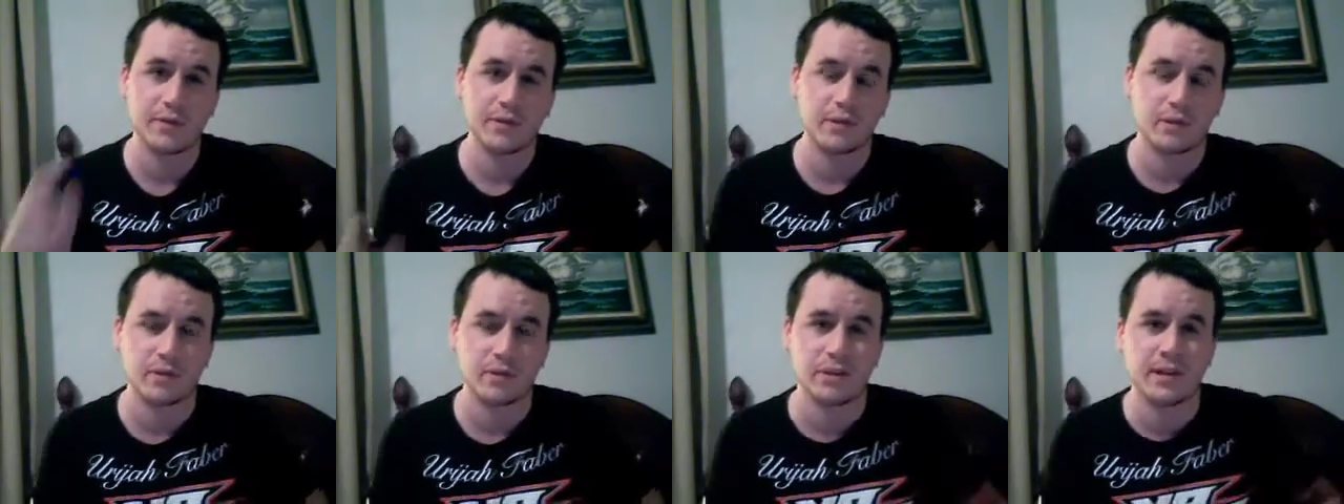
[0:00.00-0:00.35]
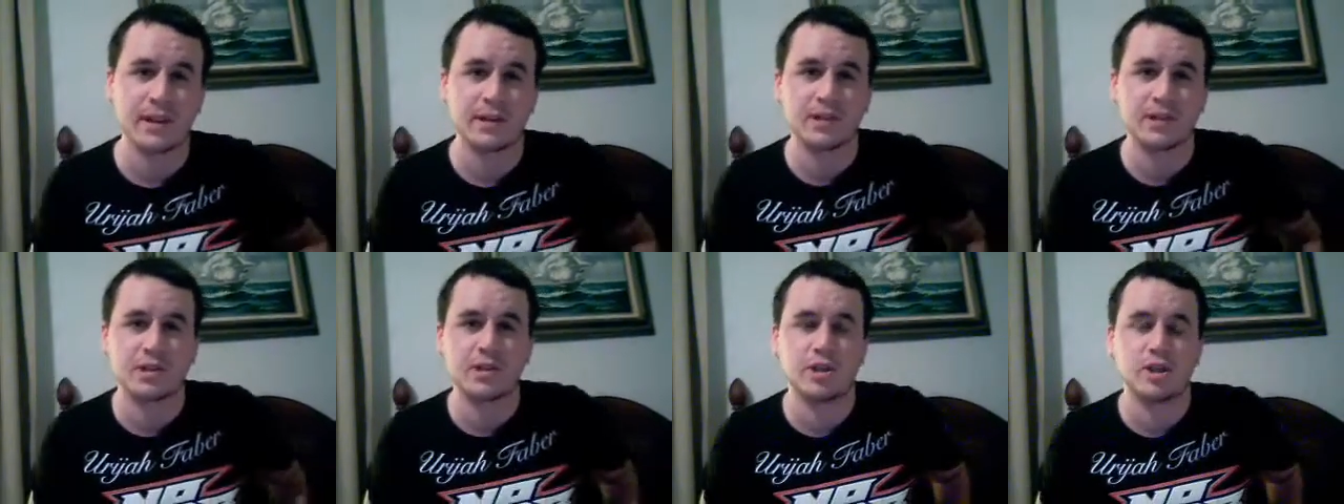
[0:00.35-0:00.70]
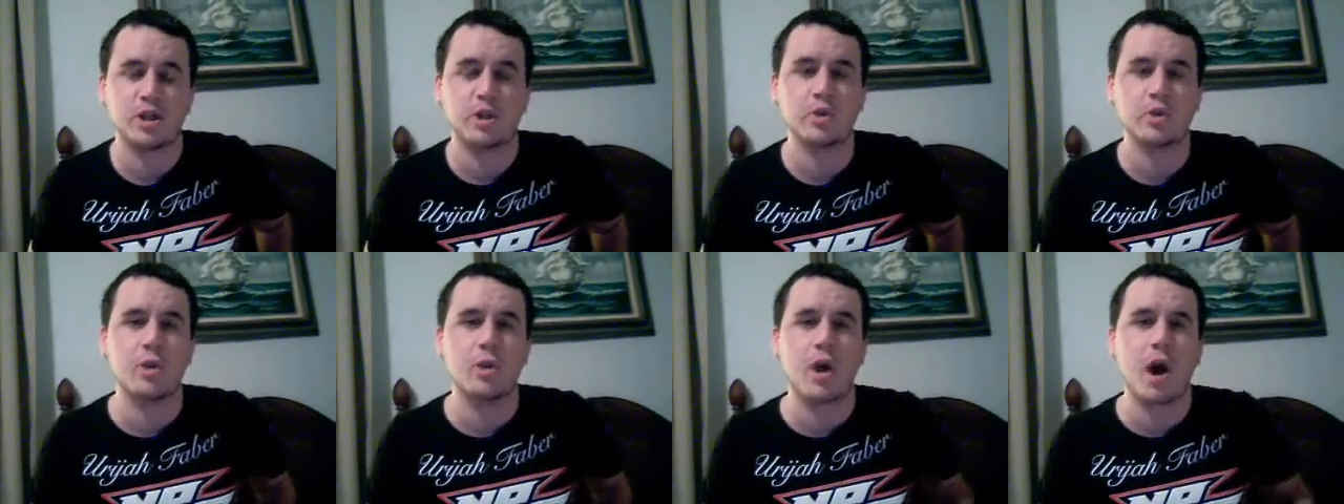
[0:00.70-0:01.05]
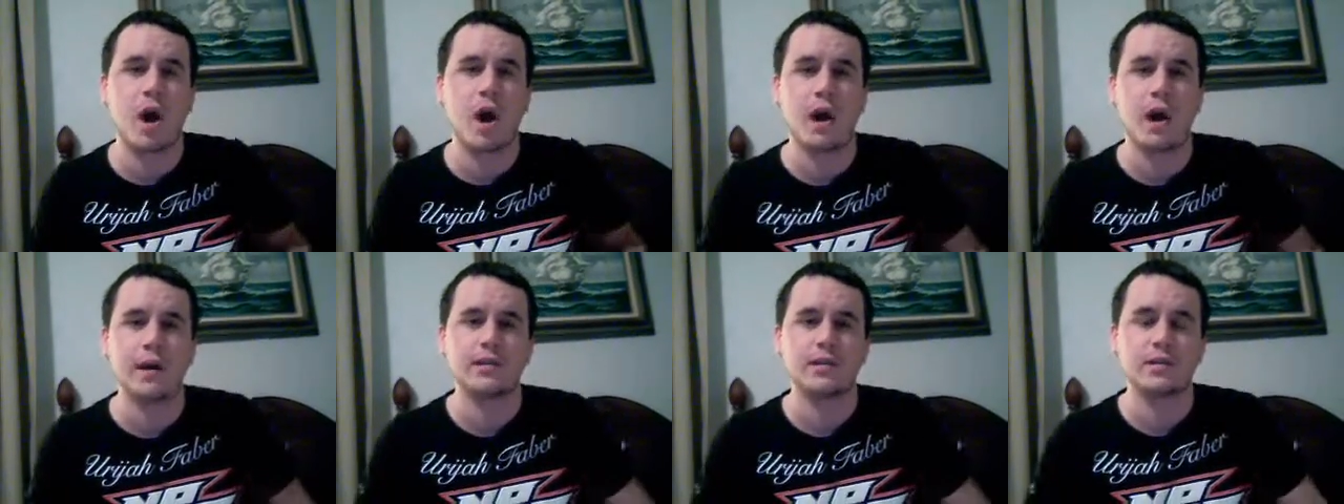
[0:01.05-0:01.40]
These are links to 2
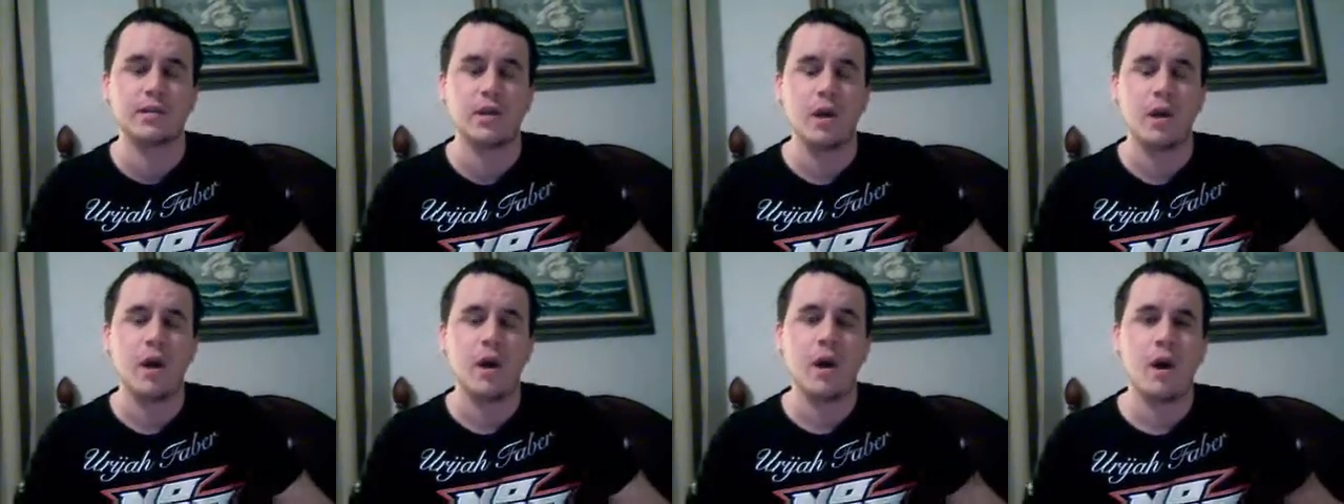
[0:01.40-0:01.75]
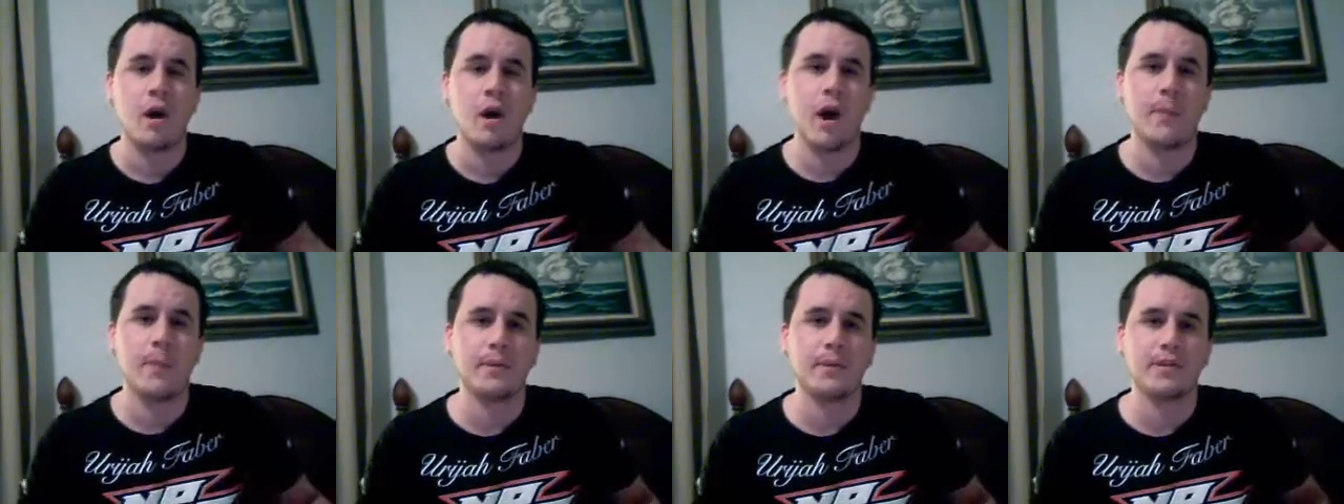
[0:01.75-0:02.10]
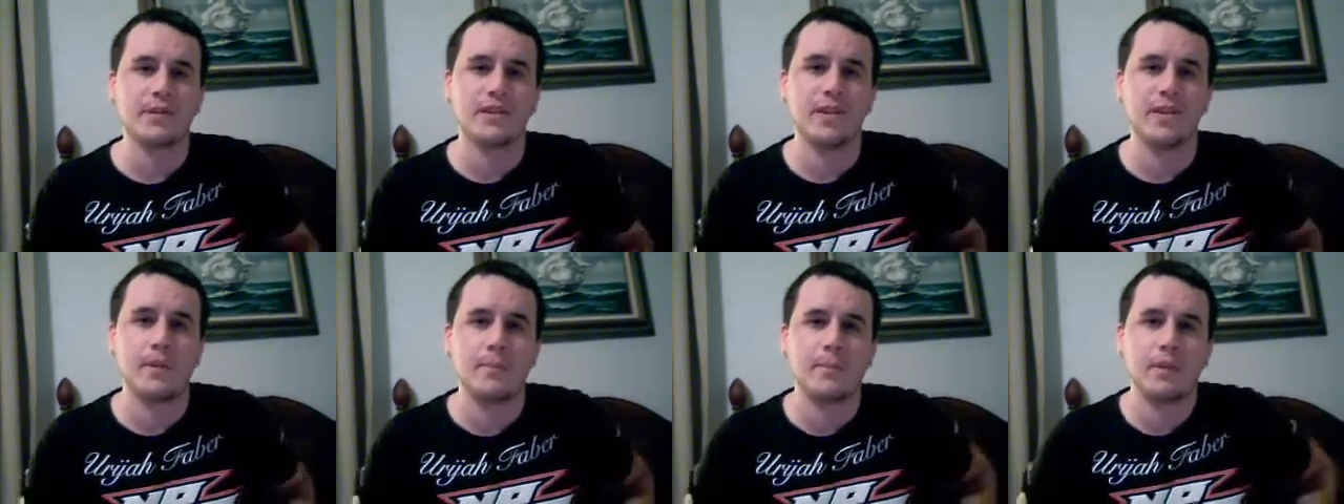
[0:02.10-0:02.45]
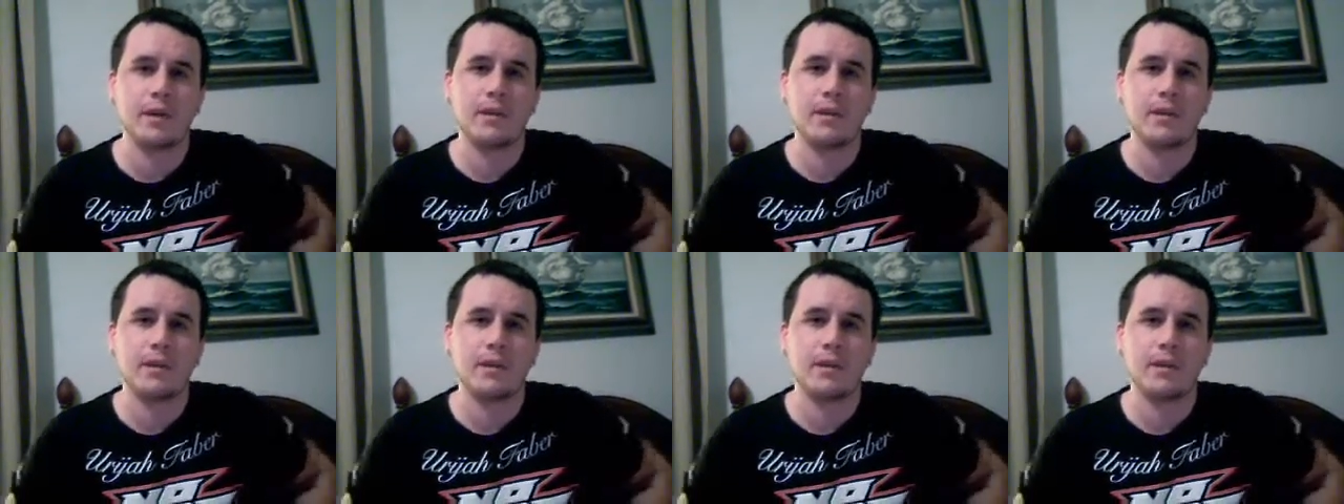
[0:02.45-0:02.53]
guys that sent